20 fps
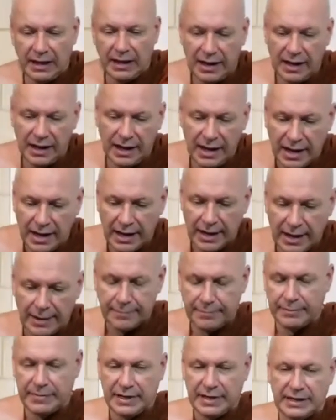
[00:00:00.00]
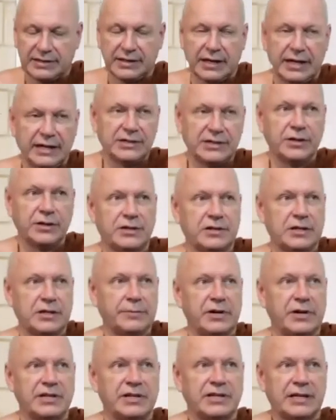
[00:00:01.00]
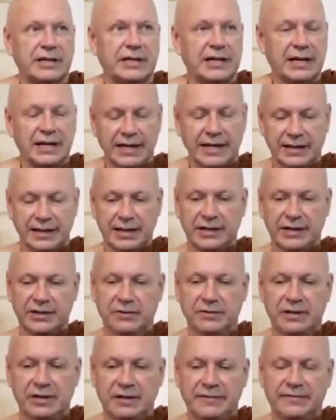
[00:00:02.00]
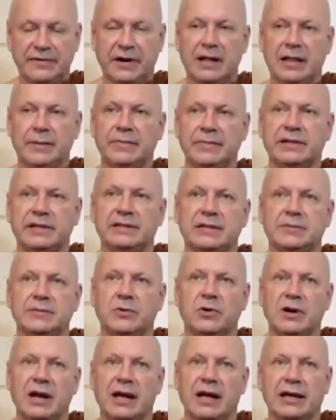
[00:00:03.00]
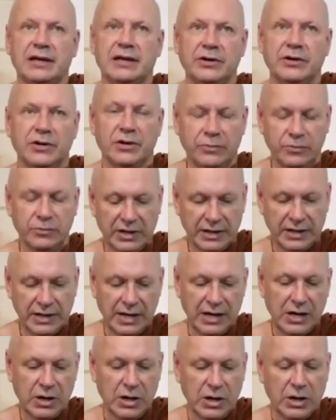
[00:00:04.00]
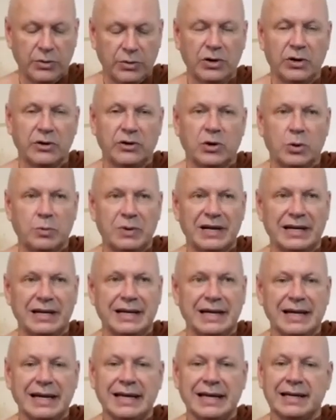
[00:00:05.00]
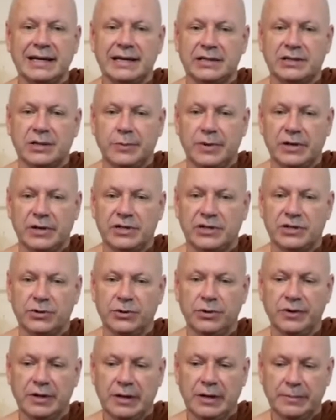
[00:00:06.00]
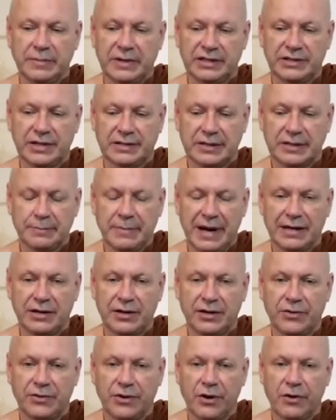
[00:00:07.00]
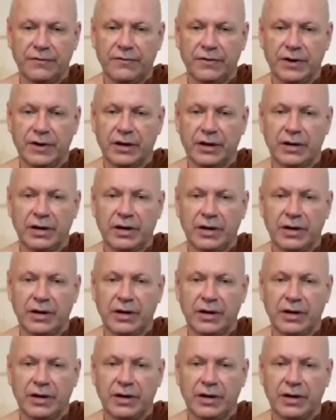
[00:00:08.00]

It's not so much the clinging to the defilements, it's more like, you know, we don't normally cling so much to them. It's just a matter of